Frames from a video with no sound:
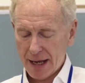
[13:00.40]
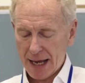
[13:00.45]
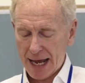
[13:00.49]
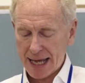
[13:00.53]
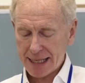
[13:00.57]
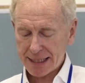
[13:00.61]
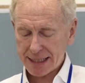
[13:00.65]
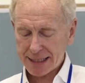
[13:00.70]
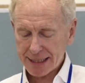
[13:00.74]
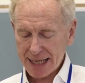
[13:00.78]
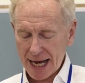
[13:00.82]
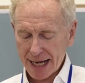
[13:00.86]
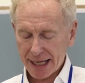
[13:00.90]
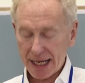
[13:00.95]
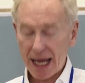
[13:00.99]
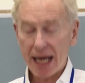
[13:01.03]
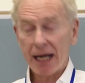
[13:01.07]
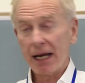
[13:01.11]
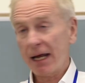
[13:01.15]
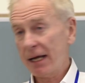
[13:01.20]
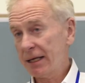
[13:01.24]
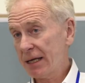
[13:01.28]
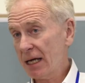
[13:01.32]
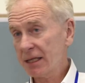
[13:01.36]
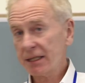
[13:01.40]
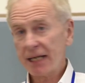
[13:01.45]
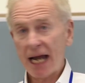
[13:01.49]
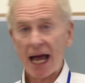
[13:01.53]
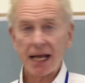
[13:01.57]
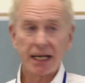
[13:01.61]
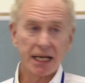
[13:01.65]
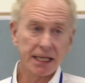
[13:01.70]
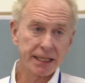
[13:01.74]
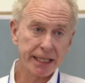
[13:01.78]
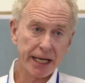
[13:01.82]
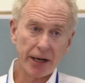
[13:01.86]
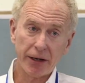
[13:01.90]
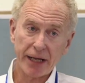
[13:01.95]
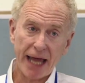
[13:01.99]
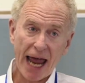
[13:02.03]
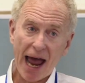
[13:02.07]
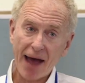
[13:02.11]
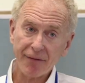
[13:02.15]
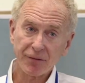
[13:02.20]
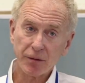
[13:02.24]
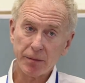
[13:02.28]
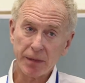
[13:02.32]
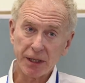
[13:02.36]
And it doesn't necessarily
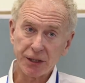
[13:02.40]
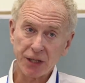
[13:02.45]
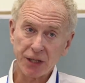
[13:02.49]
have to be